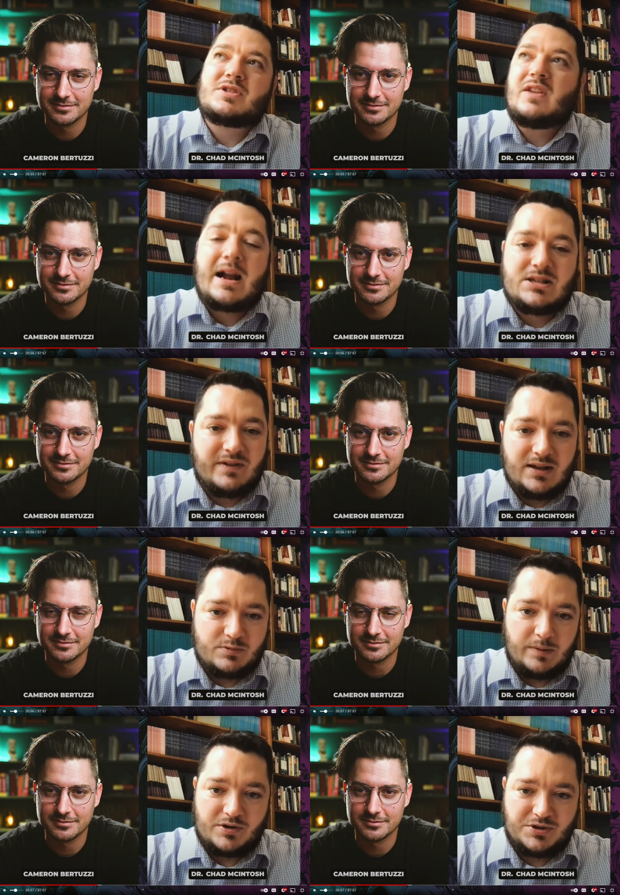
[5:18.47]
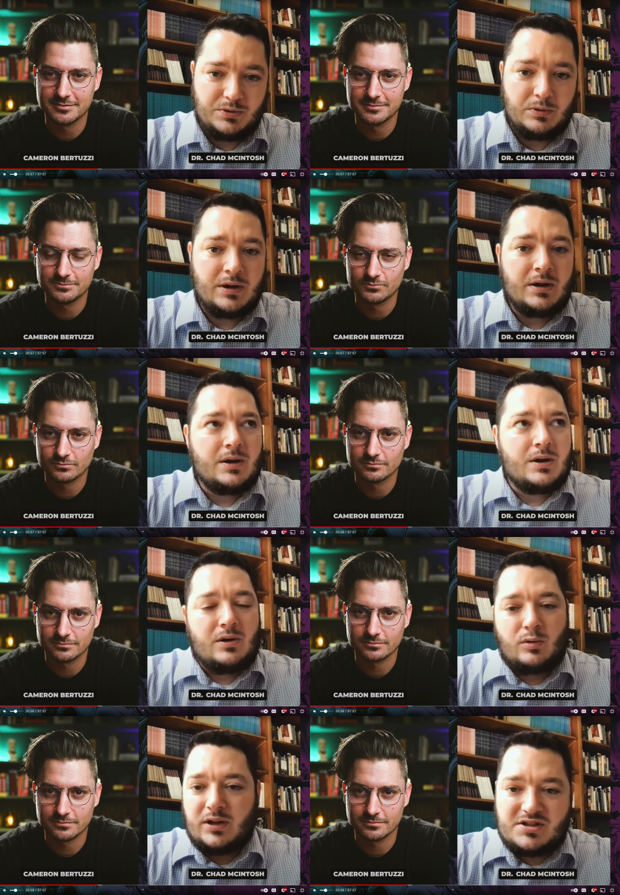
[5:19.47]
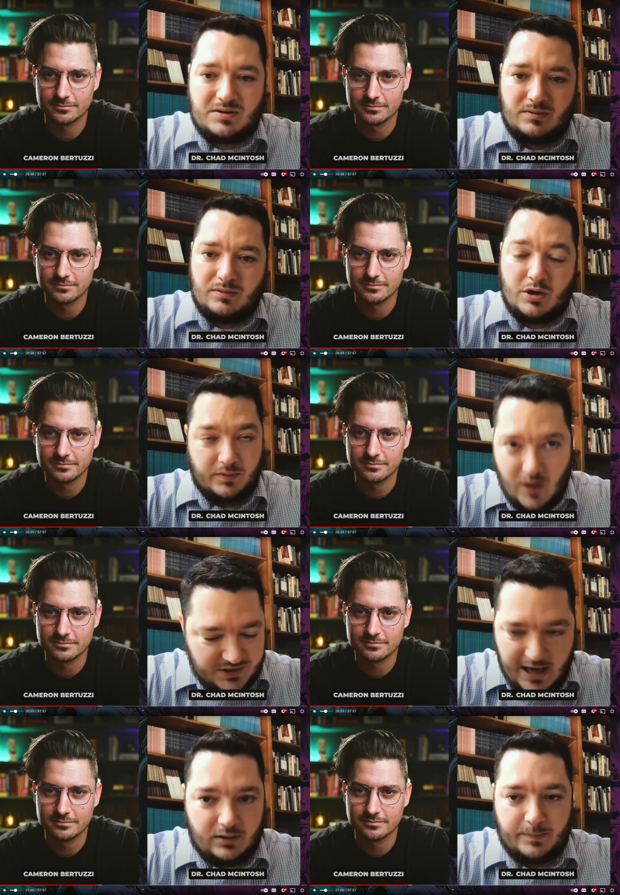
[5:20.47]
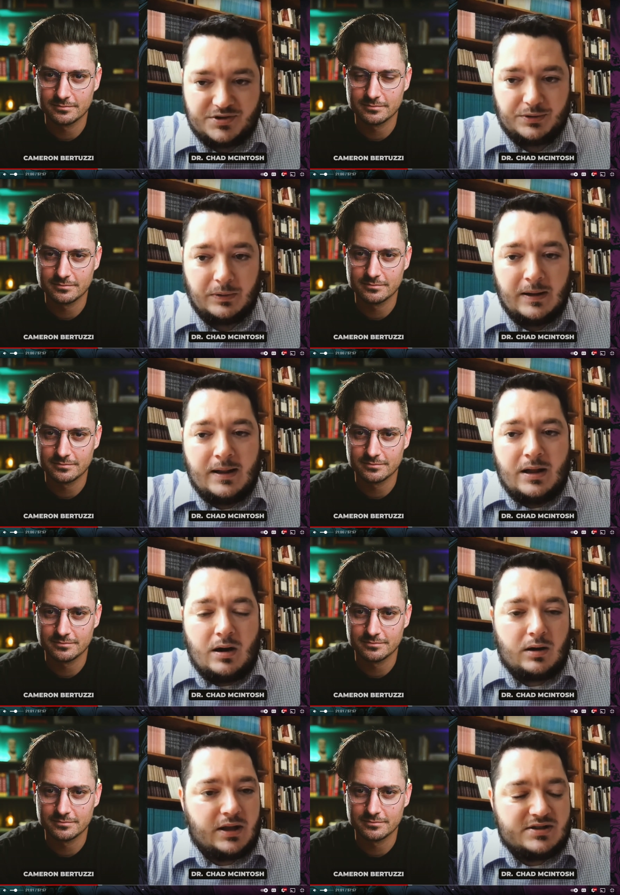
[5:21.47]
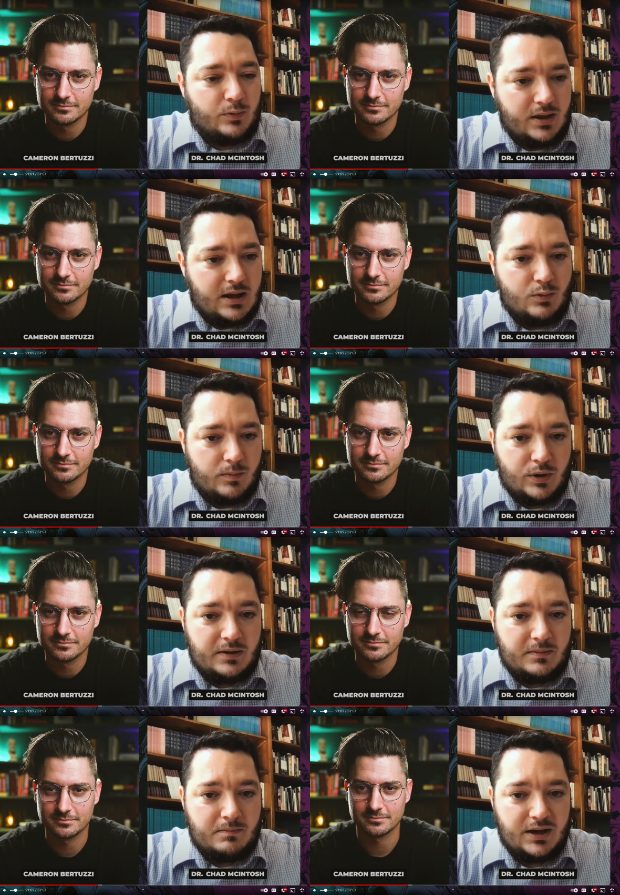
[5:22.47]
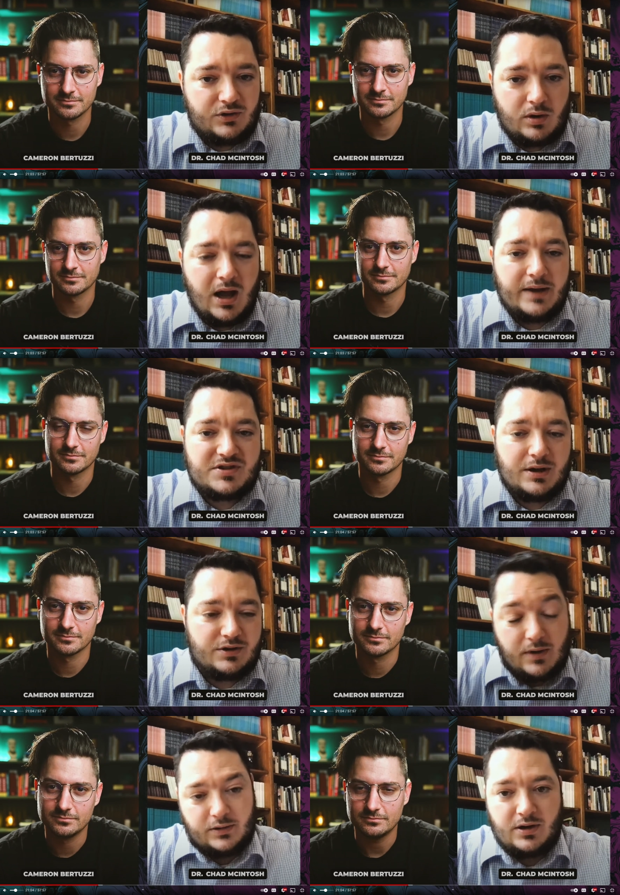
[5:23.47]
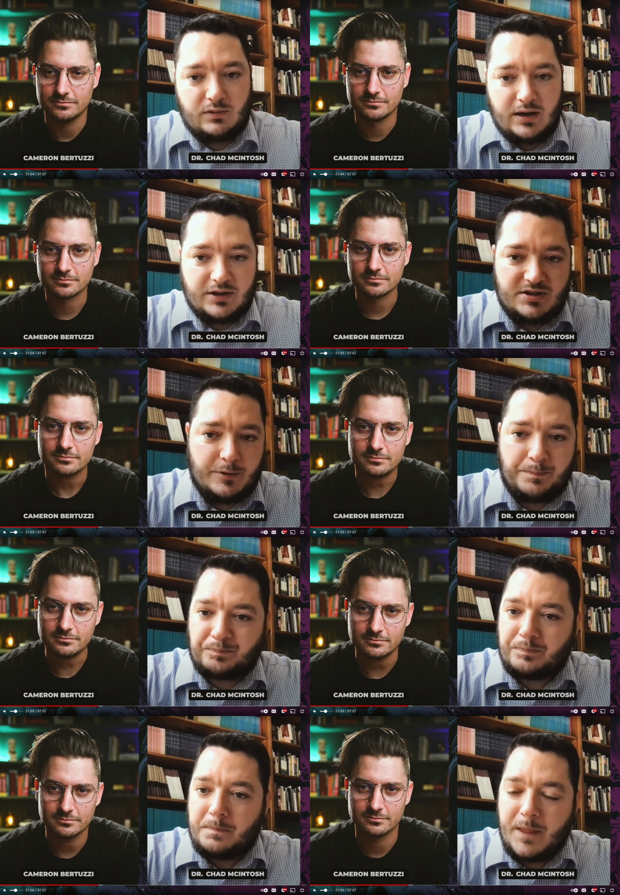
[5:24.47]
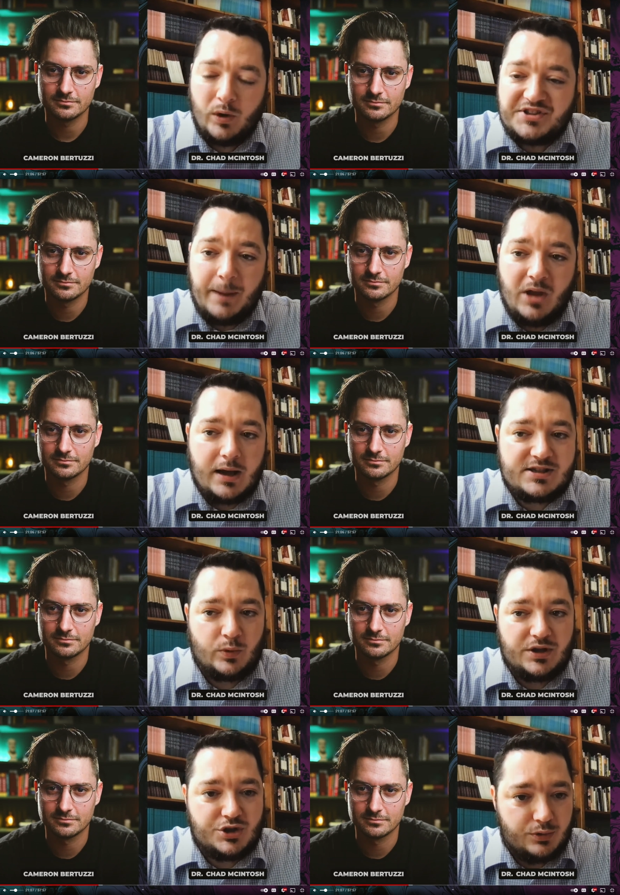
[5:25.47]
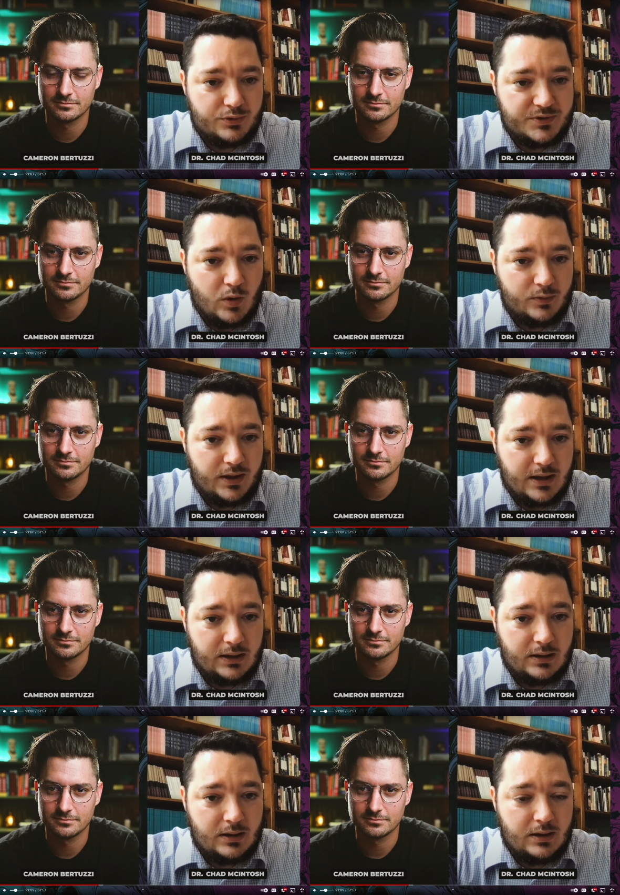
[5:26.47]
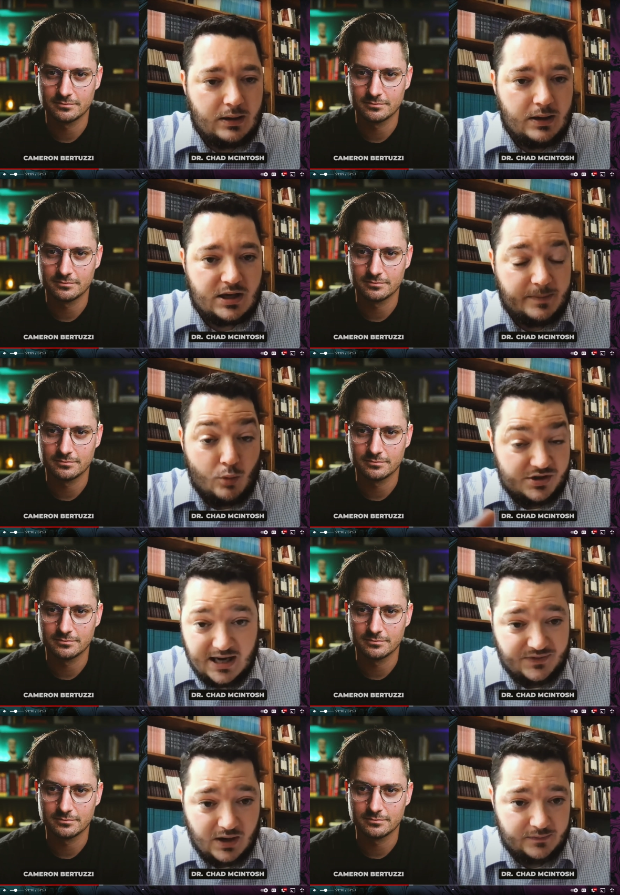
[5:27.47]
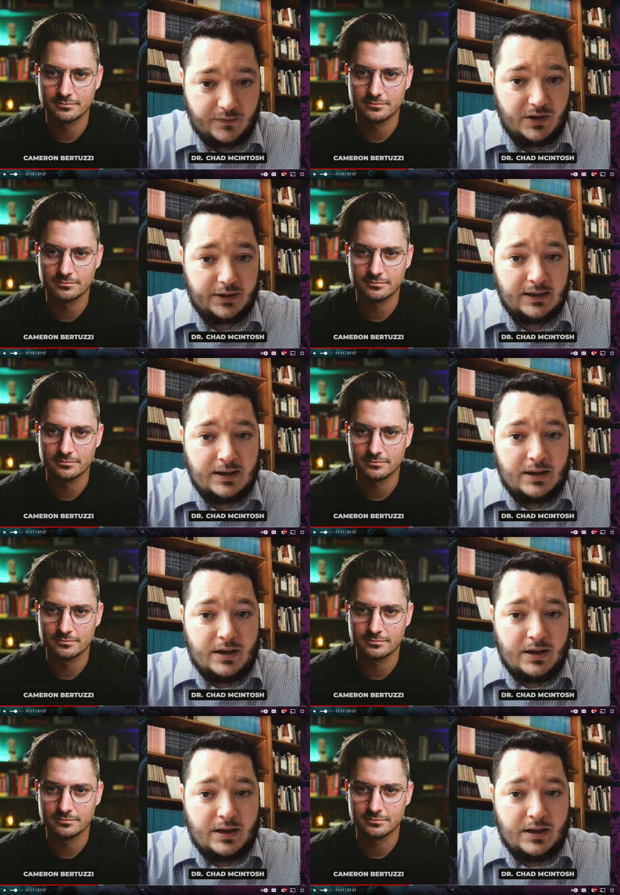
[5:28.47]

Speaker 1: most of the activities we pursue, or at least those we voluntarily pursue, are things that we think will bring meaning to our lives, uh, directly or indirectly. So when it's up to us, we choose what we think is going to be more satisfying and fulfilling